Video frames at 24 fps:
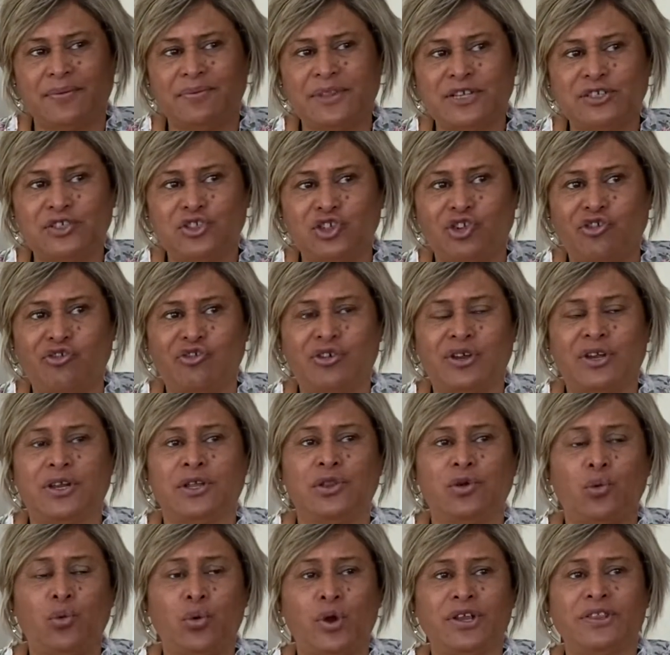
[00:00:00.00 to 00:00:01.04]
different in
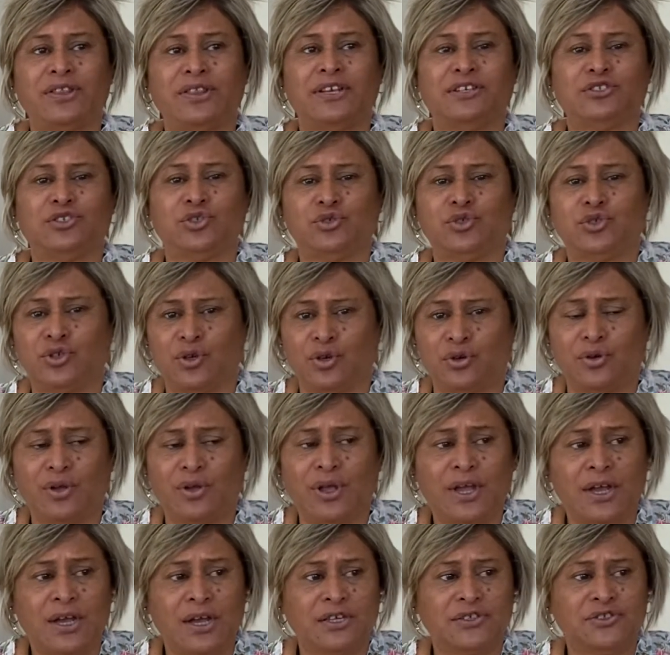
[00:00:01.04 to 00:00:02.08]
the work that you do.
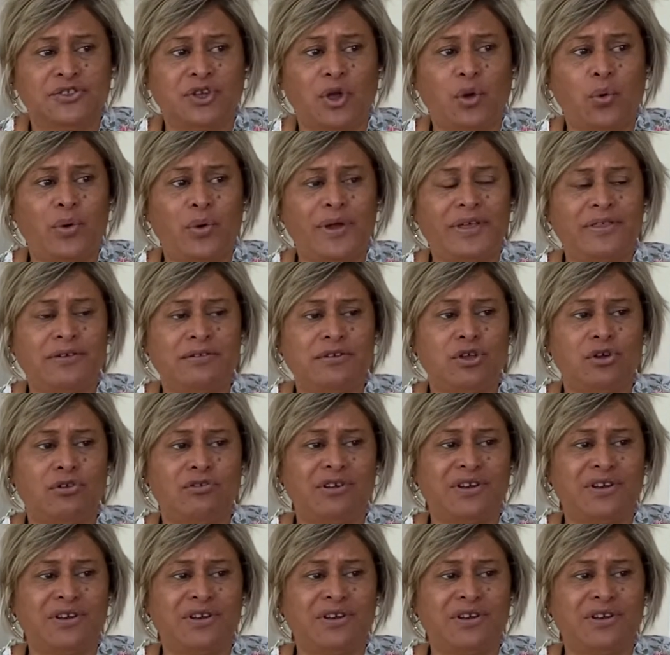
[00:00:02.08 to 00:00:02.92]
So whether you're an